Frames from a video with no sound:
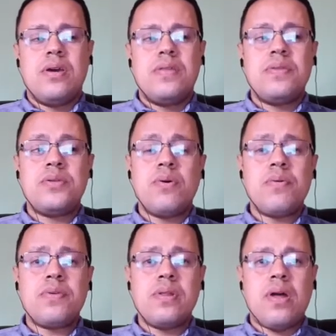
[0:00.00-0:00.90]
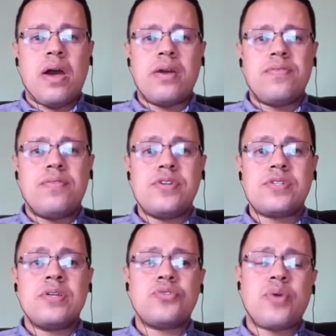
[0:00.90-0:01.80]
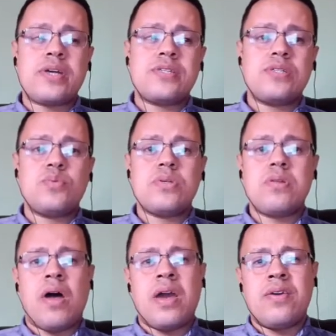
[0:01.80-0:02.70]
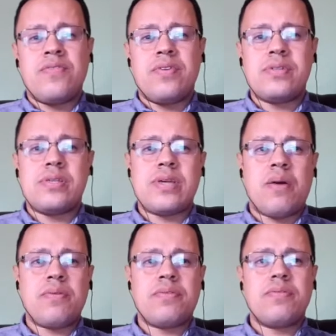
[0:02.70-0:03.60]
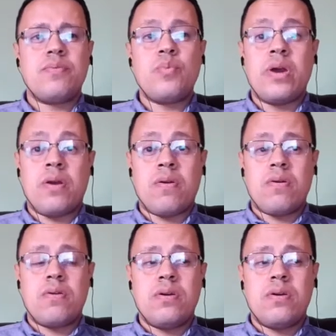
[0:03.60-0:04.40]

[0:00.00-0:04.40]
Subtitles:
The northern life is contrasted with life in the South, where,